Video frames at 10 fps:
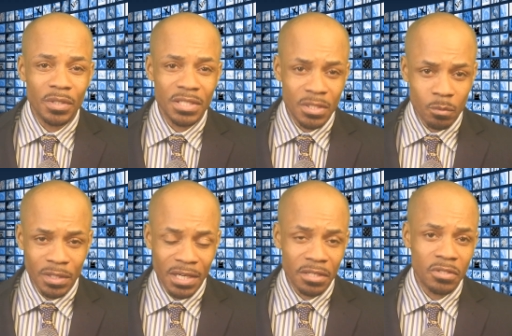this is
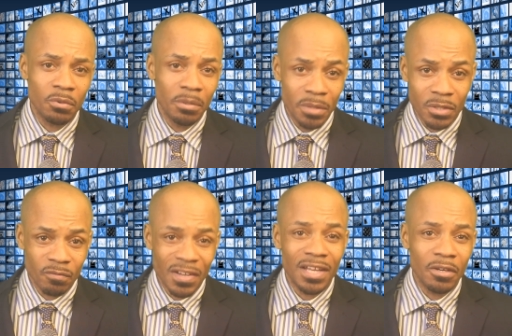what got the story because
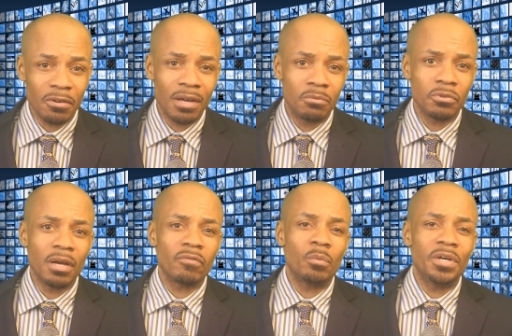violent crime
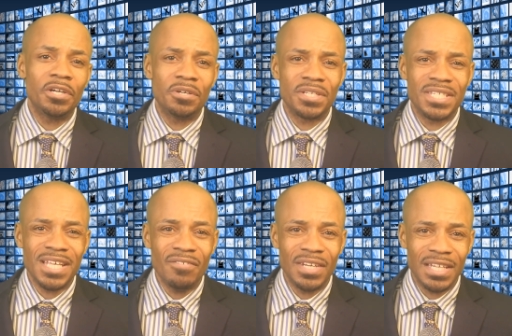dropped from
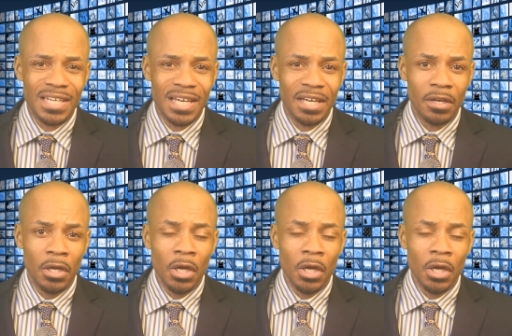179